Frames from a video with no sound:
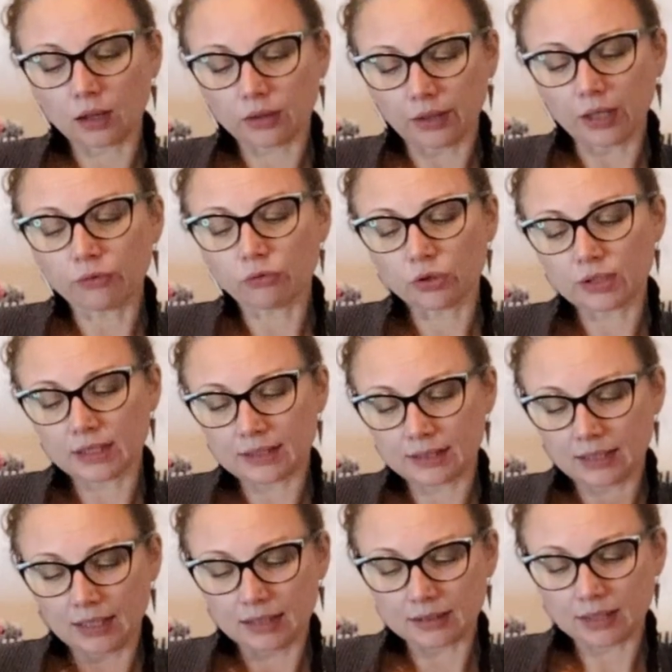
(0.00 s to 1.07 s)
thyroid
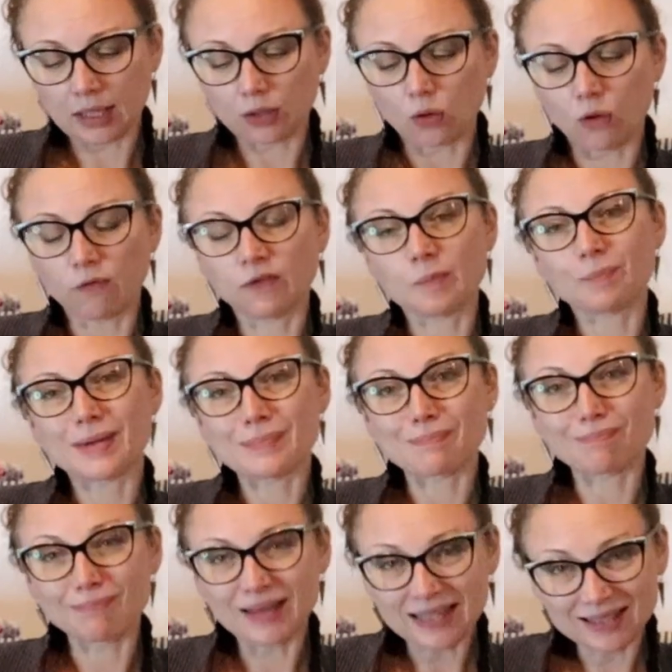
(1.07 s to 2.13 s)
disease can often be
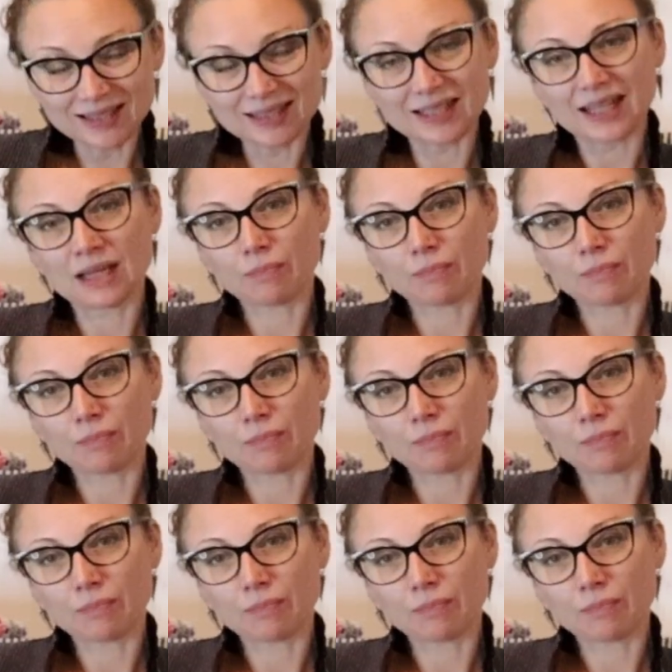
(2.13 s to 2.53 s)
missed